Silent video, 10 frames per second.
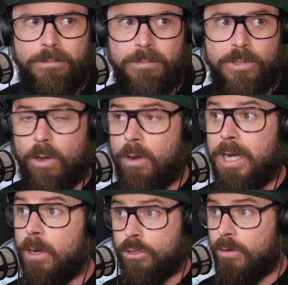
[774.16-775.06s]
So
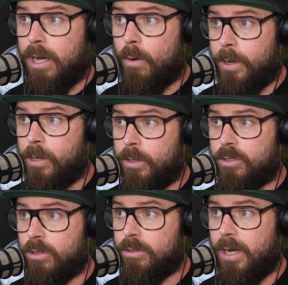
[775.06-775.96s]
in Australia, when I went
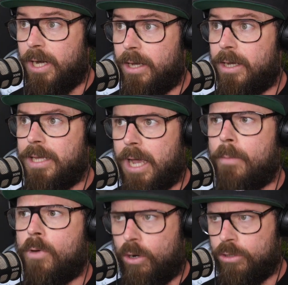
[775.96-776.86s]
to Australia,
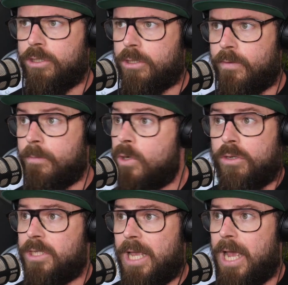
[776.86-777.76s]
I'm conscious of them.
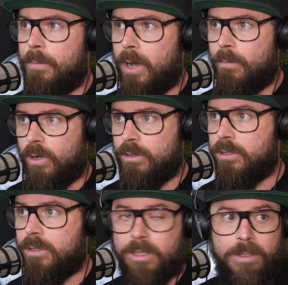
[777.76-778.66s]
Not scared, but I'm
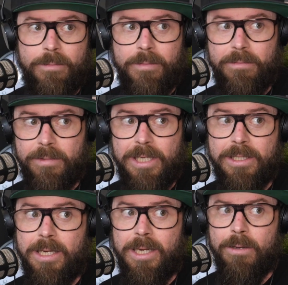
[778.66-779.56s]
conscious that these
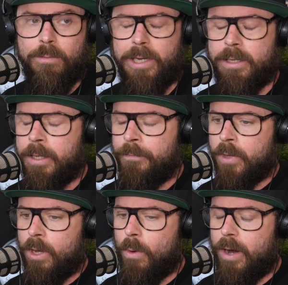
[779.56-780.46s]
can kill me.
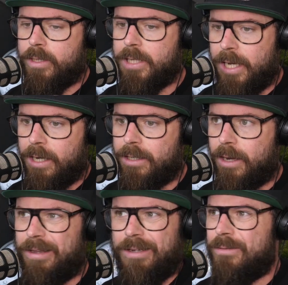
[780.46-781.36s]
Whereas in England, I
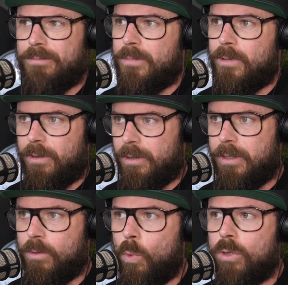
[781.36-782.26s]
think, look,
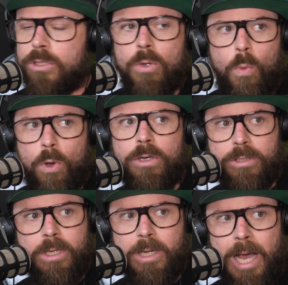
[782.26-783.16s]
what's the worst that can